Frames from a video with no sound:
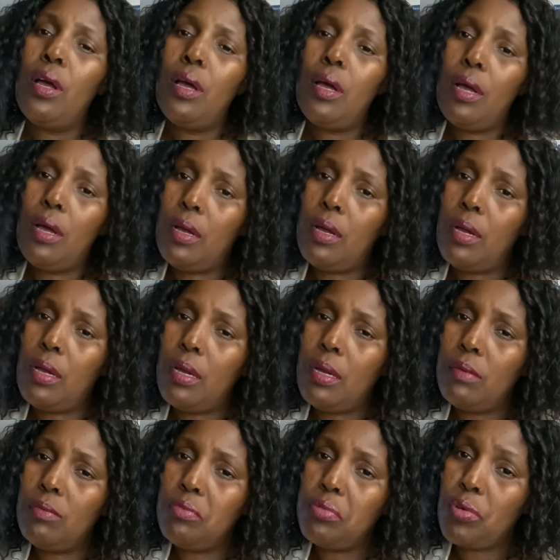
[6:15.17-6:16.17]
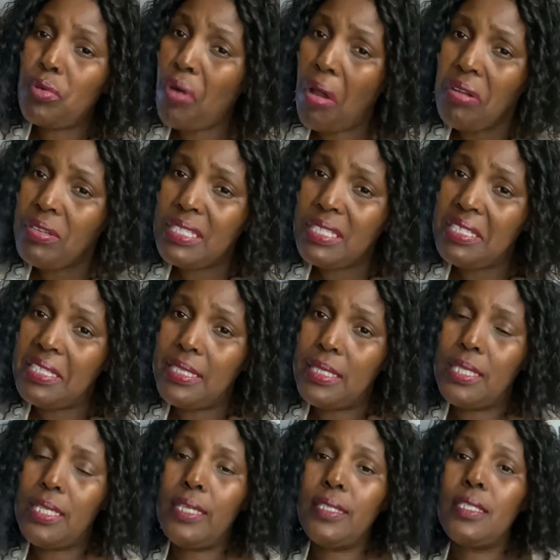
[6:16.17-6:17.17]
Crohn's
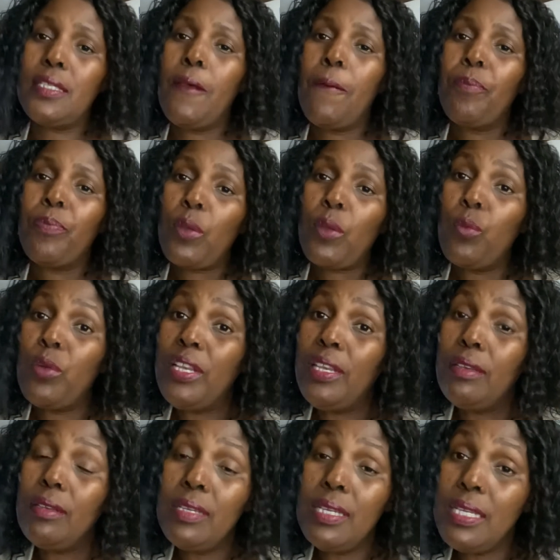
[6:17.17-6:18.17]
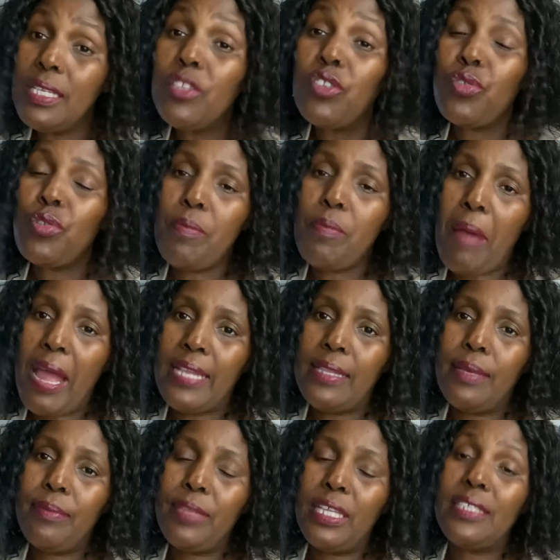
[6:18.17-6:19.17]
disease. We need to remind
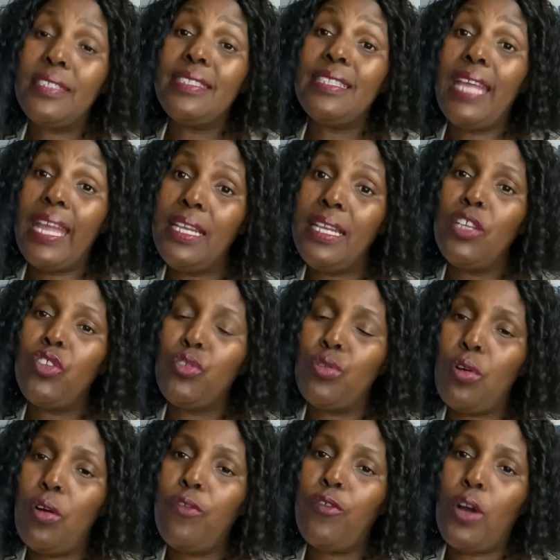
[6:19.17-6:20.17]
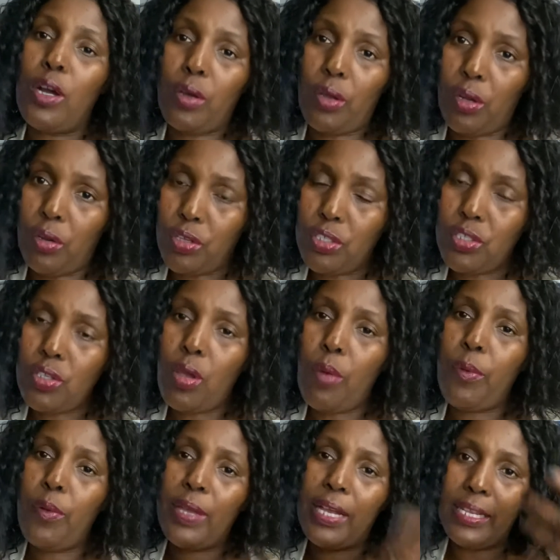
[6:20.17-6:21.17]
them that they need to go for a
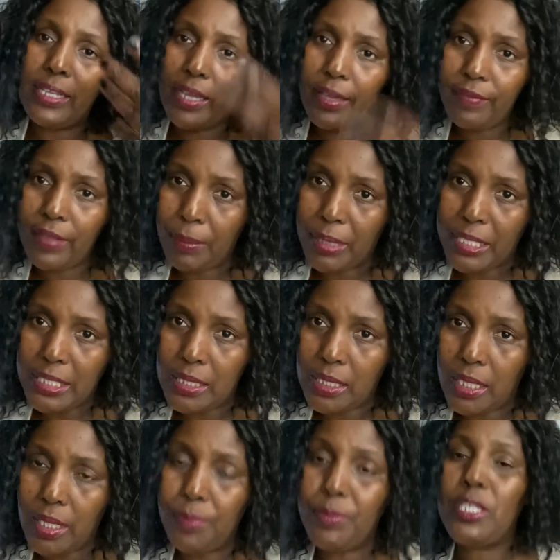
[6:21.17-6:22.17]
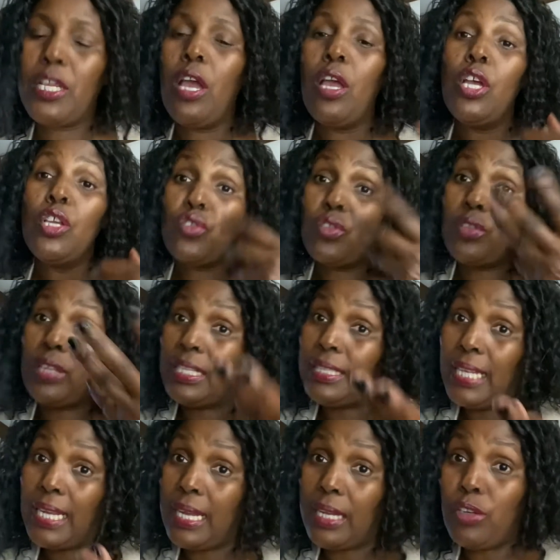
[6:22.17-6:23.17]
colonoscopy. We can give them a script so that
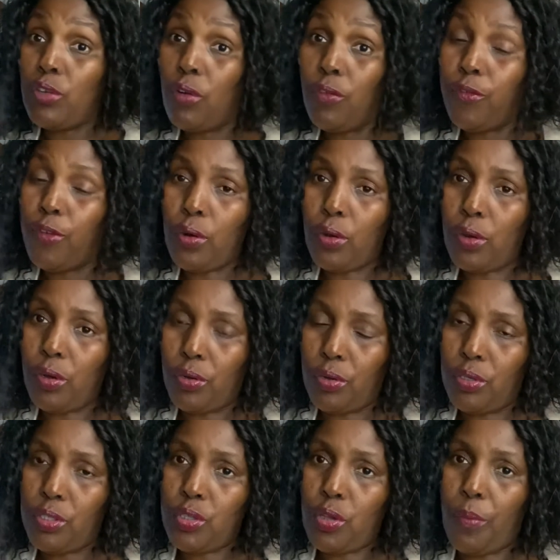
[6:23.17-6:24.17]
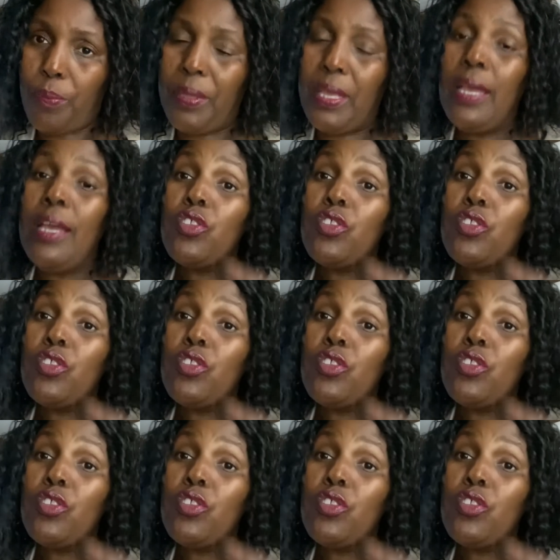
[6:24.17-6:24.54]
they can go for a colonoscopy.